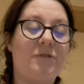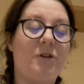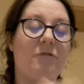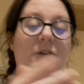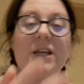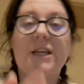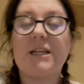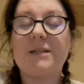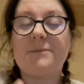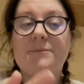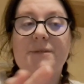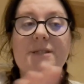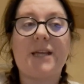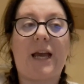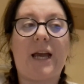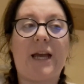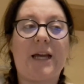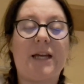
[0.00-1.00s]
curriculums
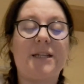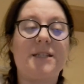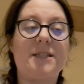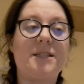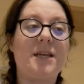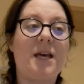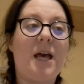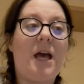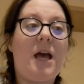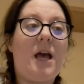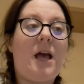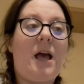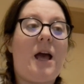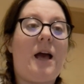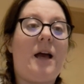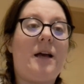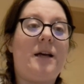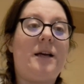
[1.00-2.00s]
and
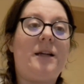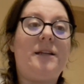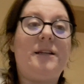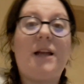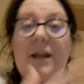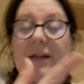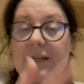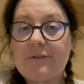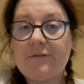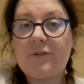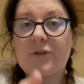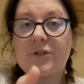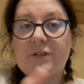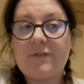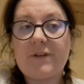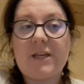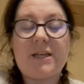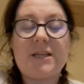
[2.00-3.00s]
learning
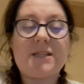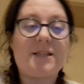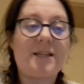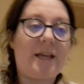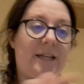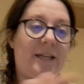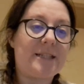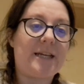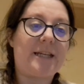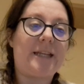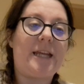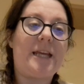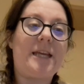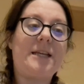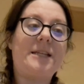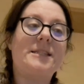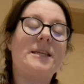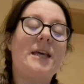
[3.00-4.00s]
philosophies, learning
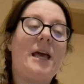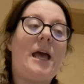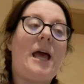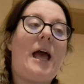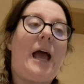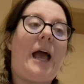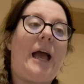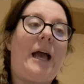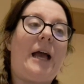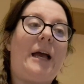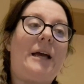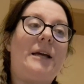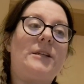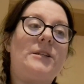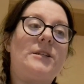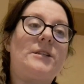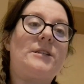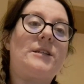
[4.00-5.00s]
techniques,
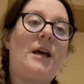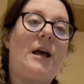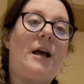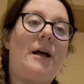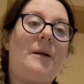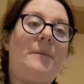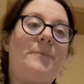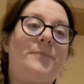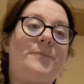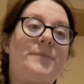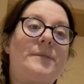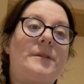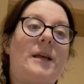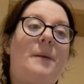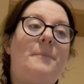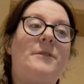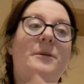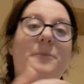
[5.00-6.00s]
and
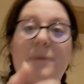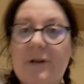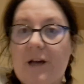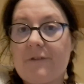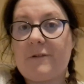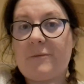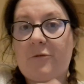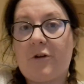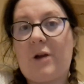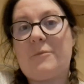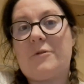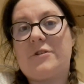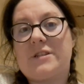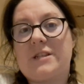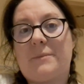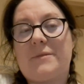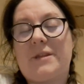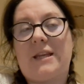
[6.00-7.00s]
the McGuffey Primer
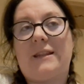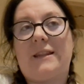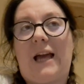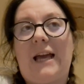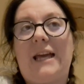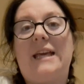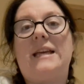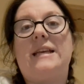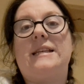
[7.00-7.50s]
is something that